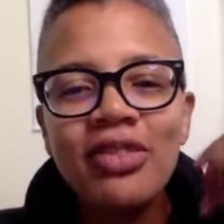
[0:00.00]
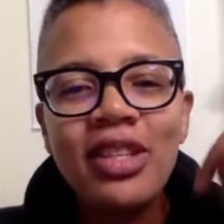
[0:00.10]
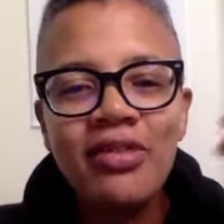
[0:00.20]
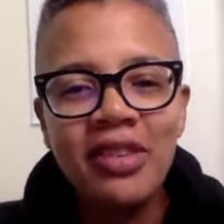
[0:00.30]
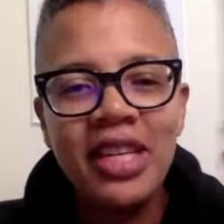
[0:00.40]

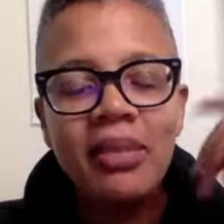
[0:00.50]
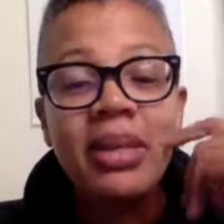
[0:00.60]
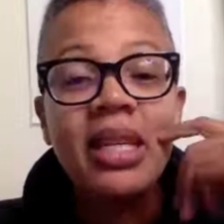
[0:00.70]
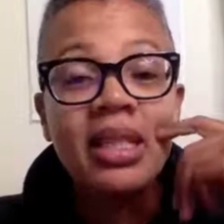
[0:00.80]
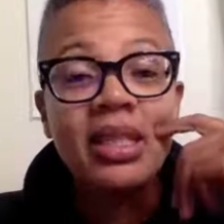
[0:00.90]
the feed
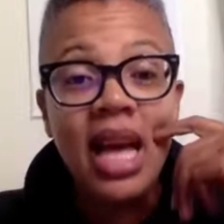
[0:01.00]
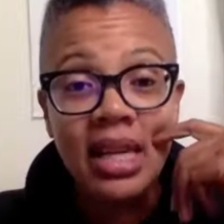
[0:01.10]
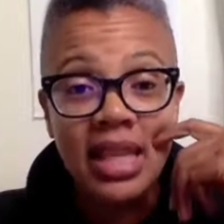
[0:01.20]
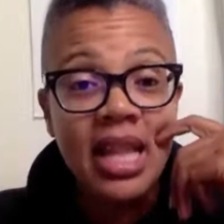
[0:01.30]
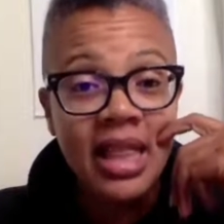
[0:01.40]
because
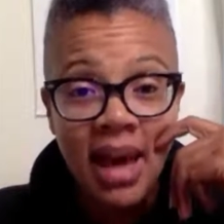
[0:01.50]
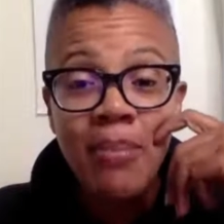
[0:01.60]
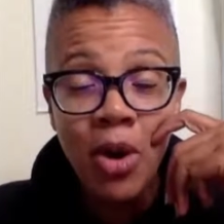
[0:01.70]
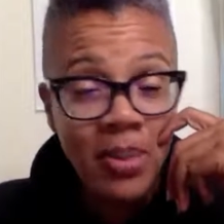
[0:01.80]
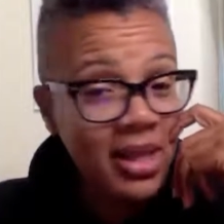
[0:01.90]
that at that
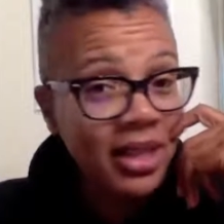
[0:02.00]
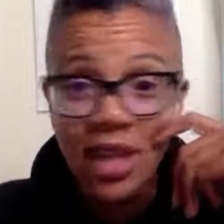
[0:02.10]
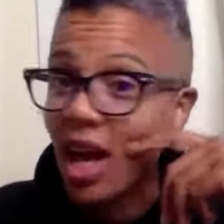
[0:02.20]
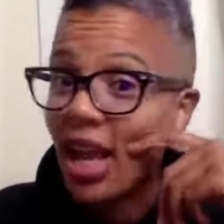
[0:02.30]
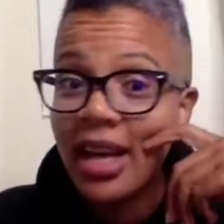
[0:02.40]
moment, that's
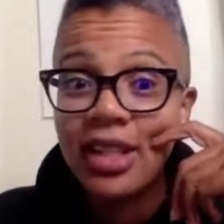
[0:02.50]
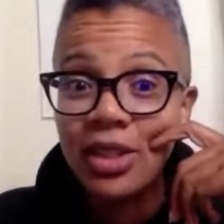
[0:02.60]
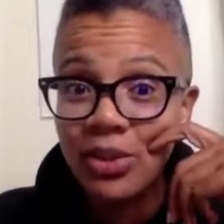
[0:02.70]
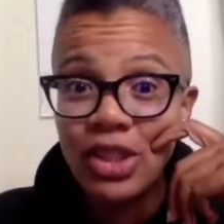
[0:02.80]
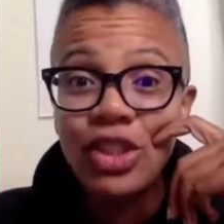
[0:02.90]
all I could
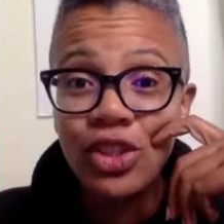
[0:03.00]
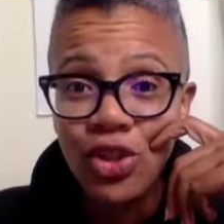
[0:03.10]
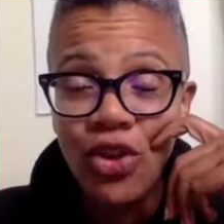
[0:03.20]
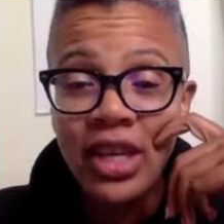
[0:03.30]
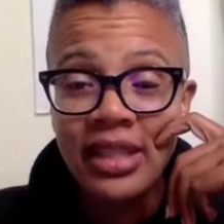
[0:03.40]
do was just
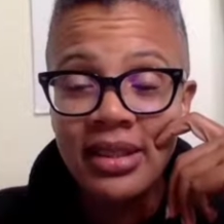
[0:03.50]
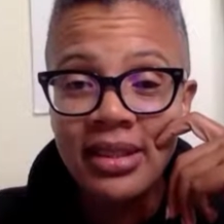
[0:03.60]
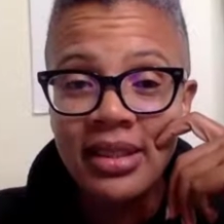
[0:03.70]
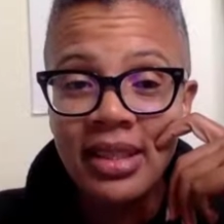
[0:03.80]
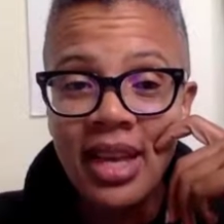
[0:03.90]
join.
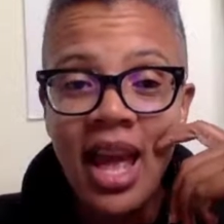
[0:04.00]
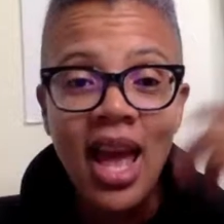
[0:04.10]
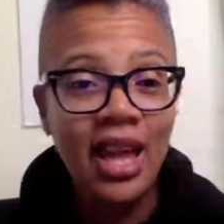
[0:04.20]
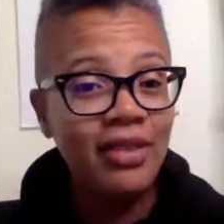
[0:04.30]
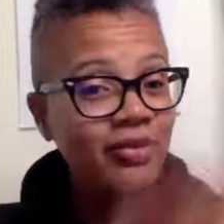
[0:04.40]

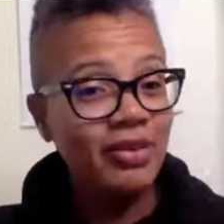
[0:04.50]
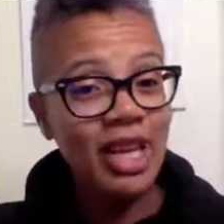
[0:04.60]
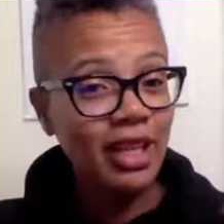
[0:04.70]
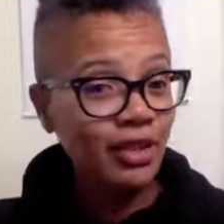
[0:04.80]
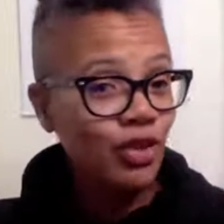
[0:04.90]
And
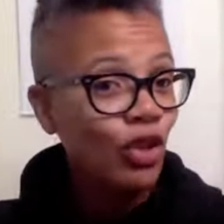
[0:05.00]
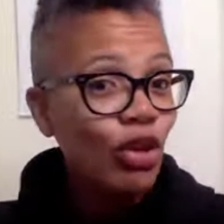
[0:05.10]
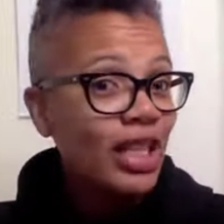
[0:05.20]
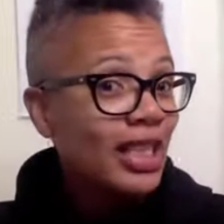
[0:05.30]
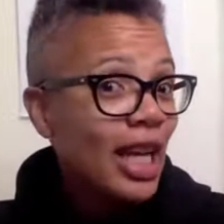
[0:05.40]
if
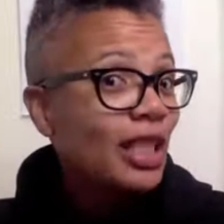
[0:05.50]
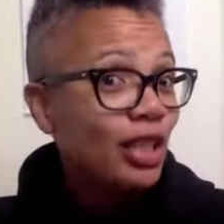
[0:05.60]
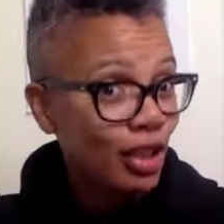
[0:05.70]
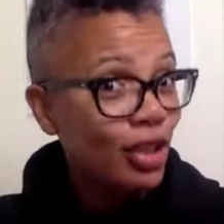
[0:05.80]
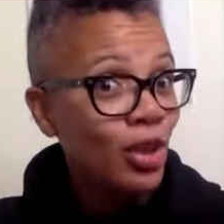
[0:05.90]
Suli
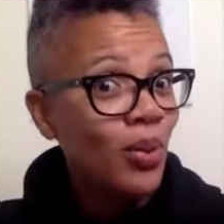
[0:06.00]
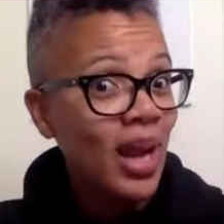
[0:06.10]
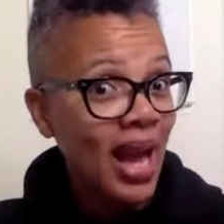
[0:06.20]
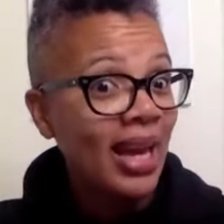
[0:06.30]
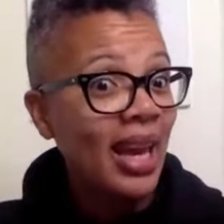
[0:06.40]
says, just do
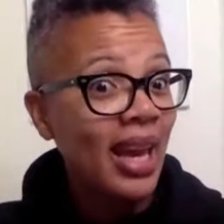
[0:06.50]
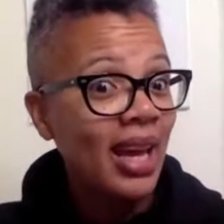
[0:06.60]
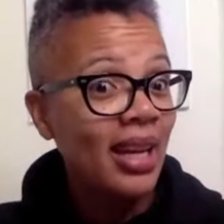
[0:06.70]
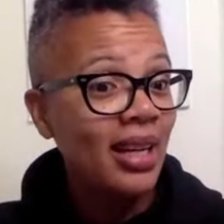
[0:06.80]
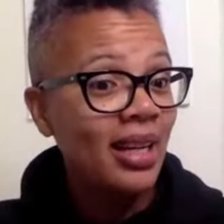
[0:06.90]
what I
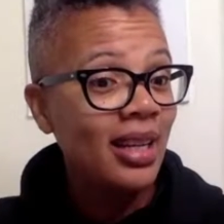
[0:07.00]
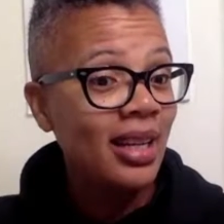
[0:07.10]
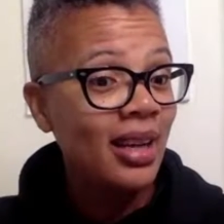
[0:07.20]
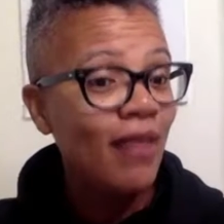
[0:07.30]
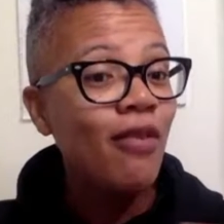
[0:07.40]
can,
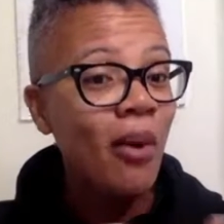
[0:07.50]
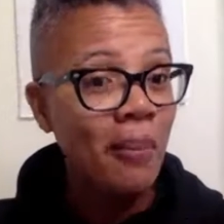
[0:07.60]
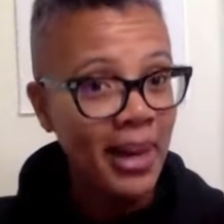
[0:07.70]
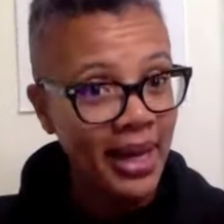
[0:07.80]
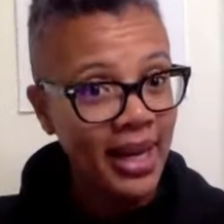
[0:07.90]
for
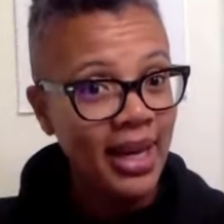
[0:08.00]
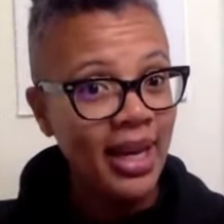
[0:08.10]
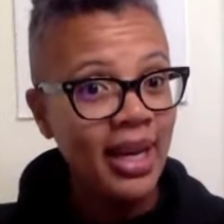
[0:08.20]
me,